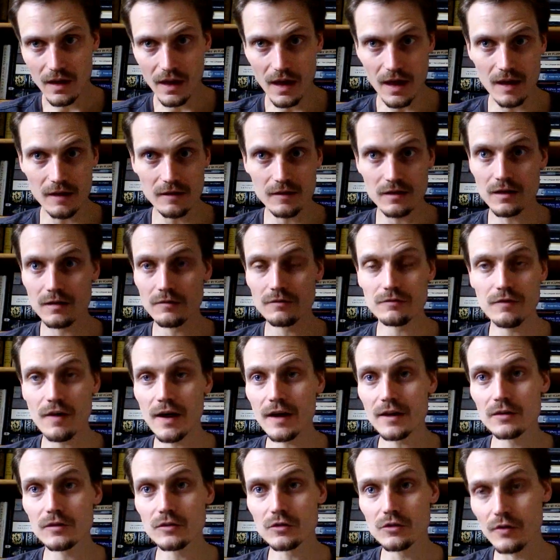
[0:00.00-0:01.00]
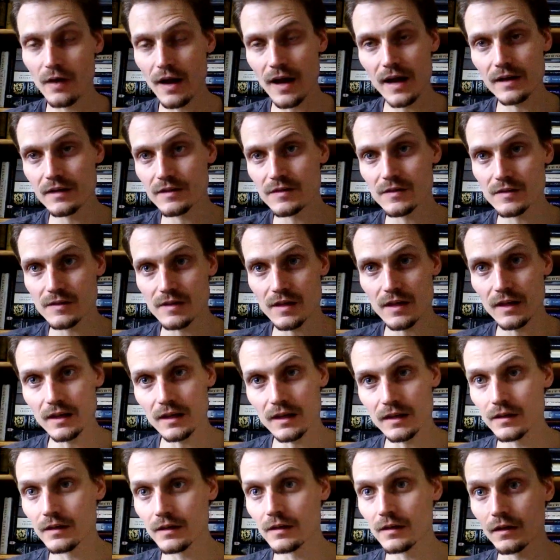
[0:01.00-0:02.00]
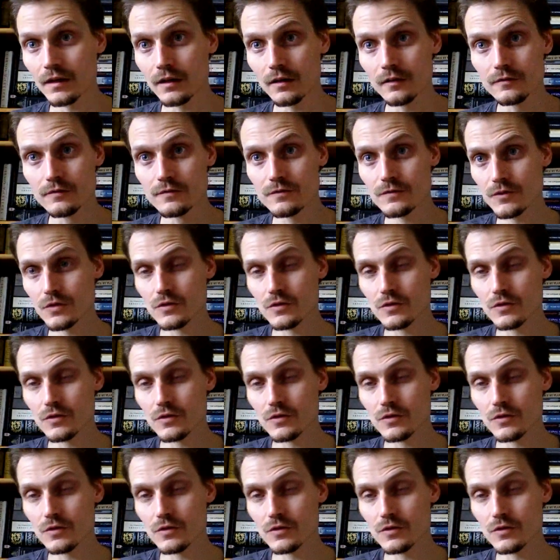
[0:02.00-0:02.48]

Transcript: And in a final grand scene of